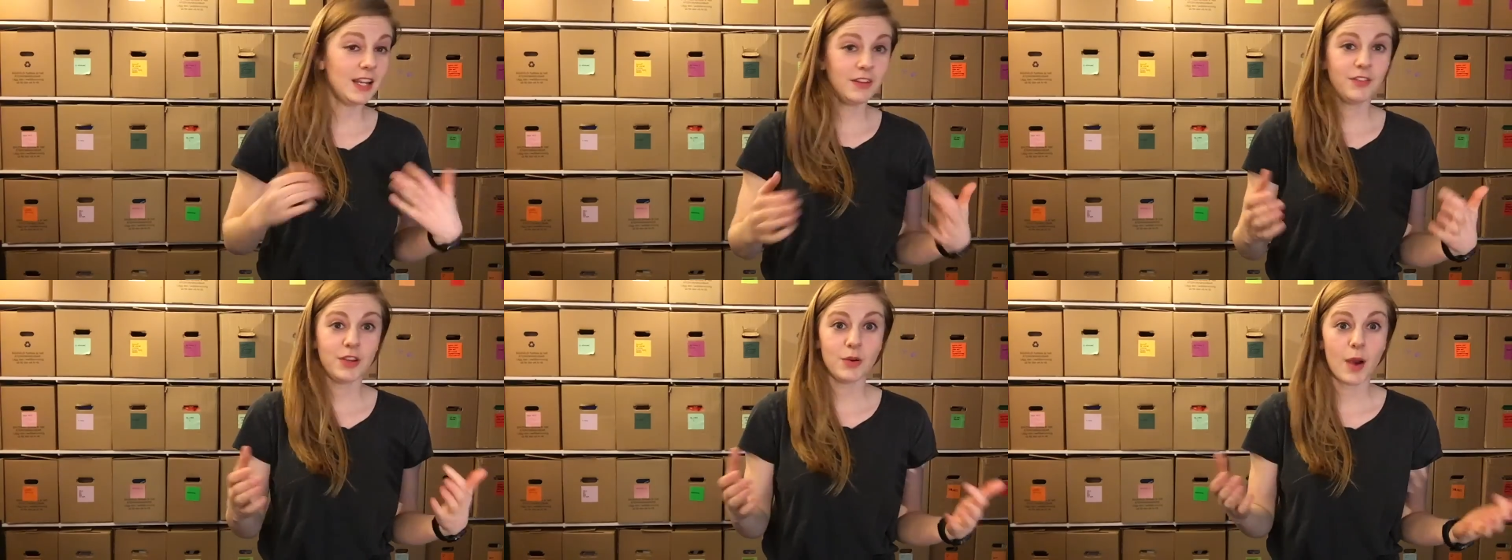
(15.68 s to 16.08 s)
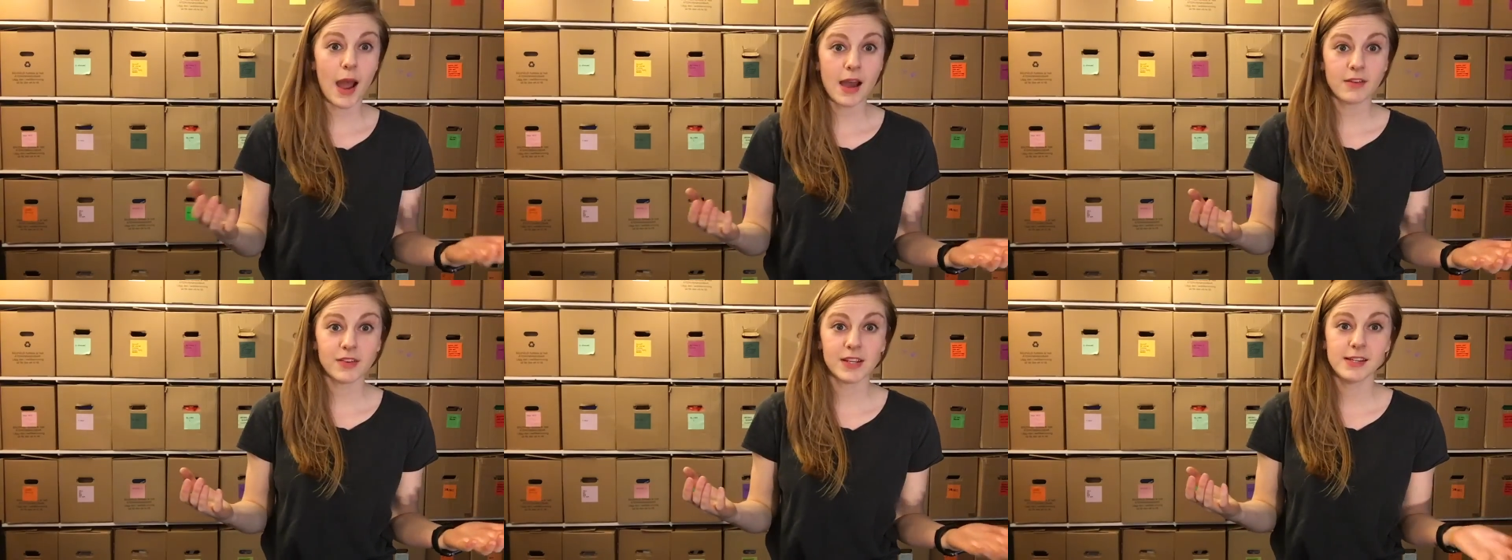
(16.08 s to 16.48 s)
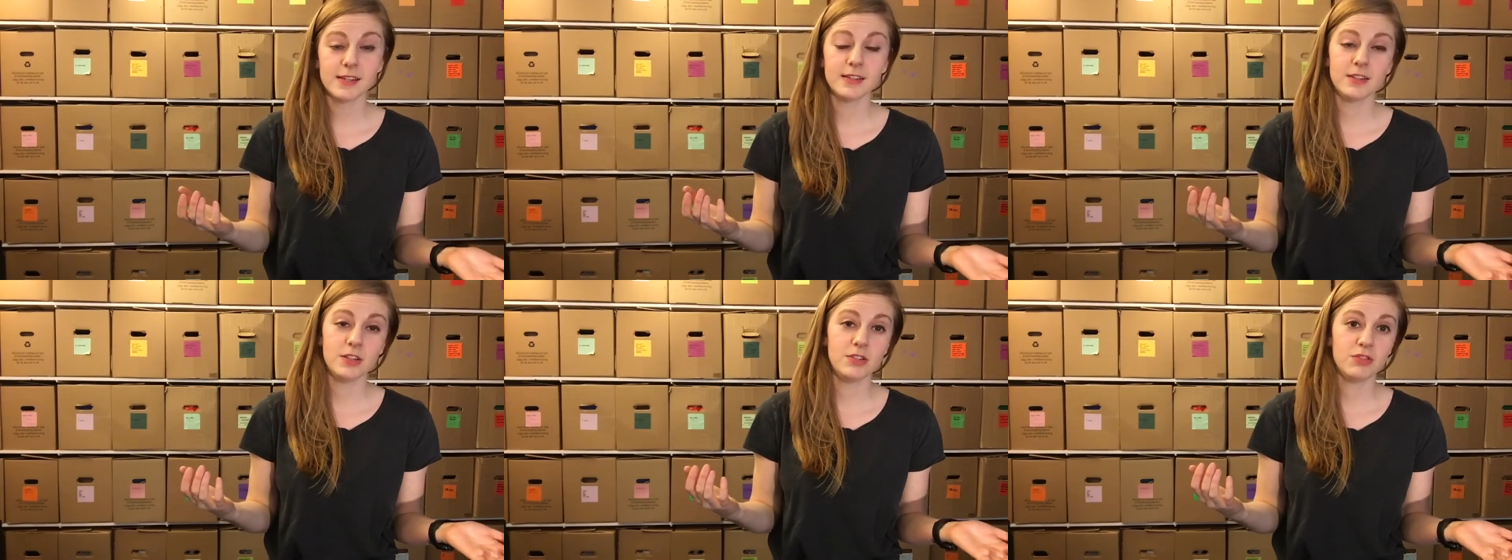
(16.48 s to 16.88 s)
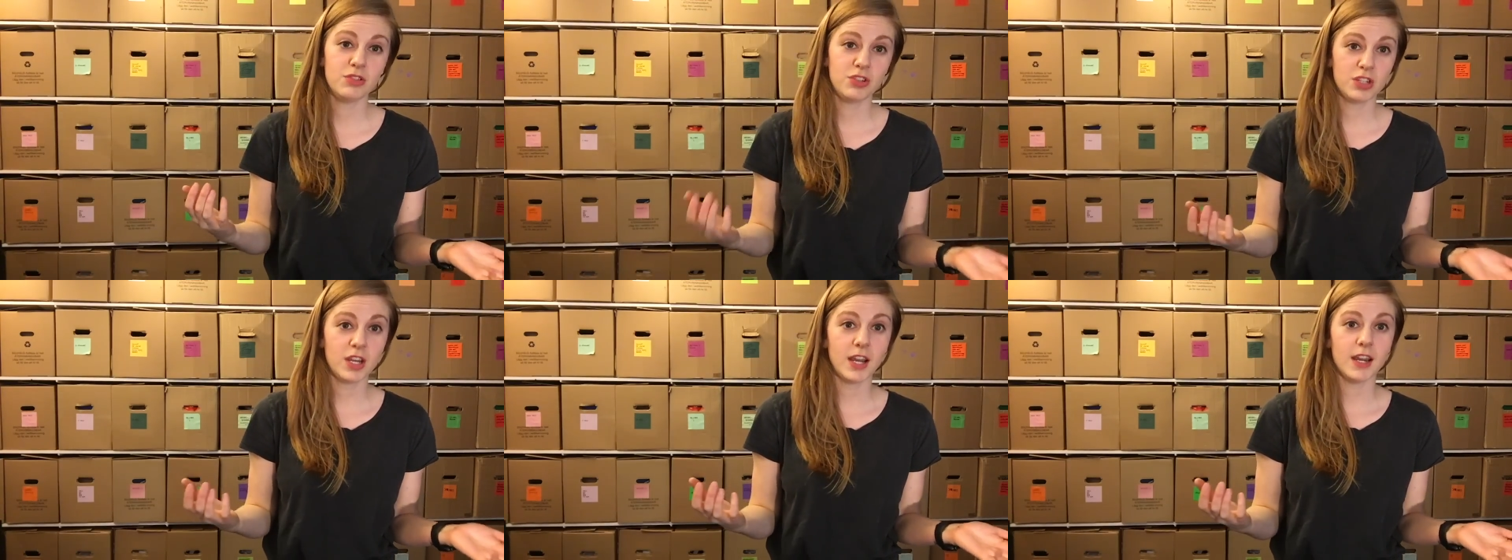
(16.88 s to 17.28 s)
And if you haven't, you
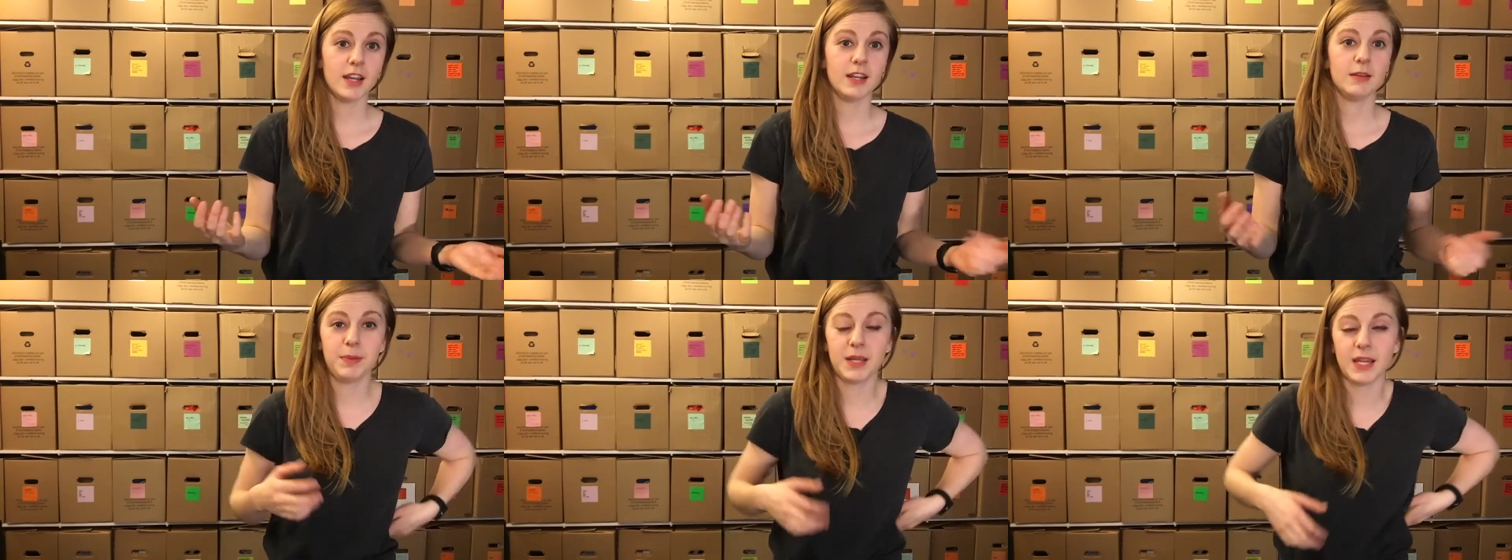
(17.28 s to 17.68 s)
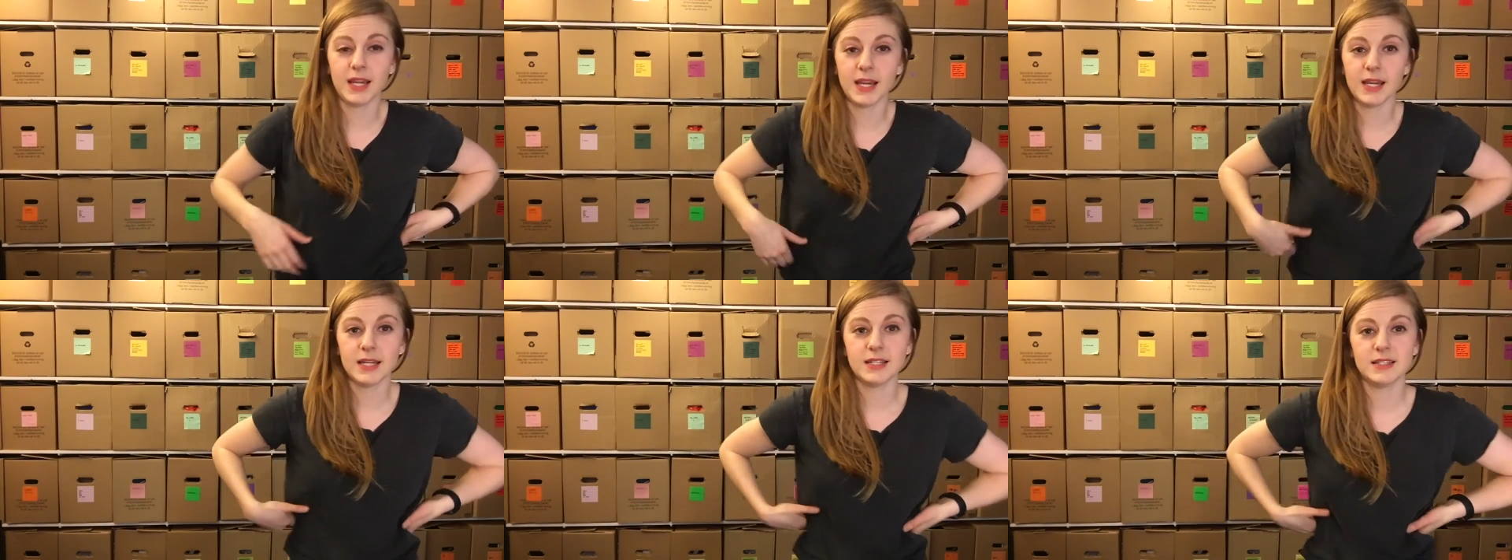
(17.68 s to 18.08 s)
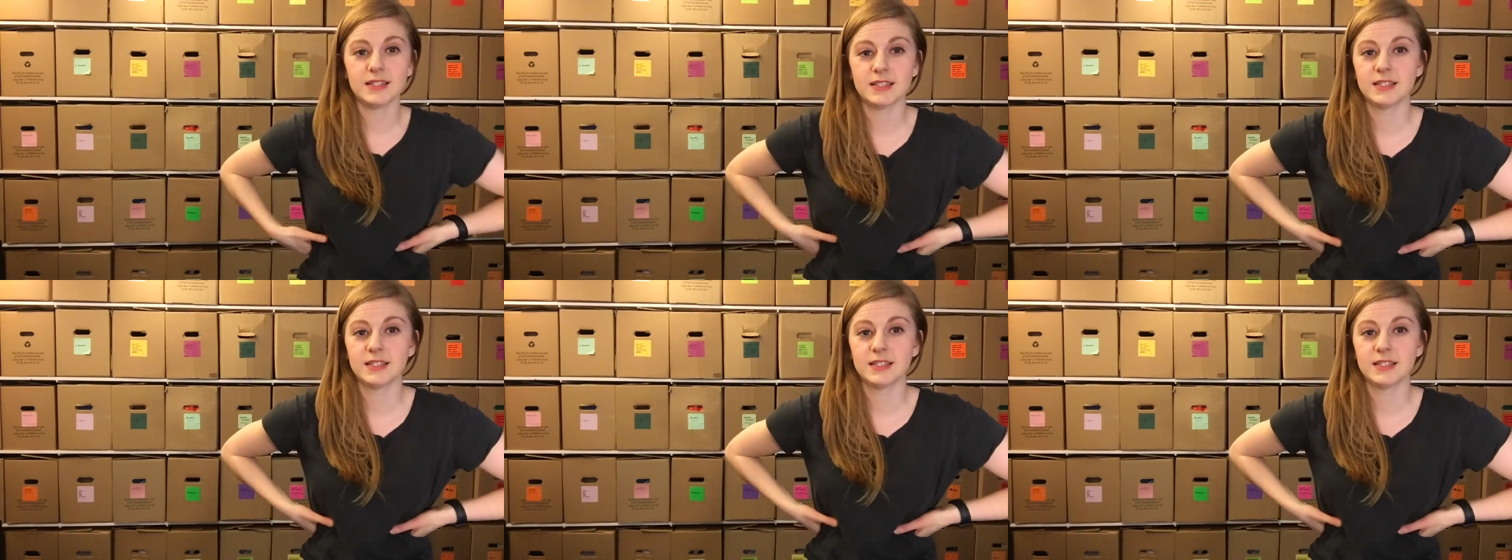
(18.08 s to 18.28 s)
should because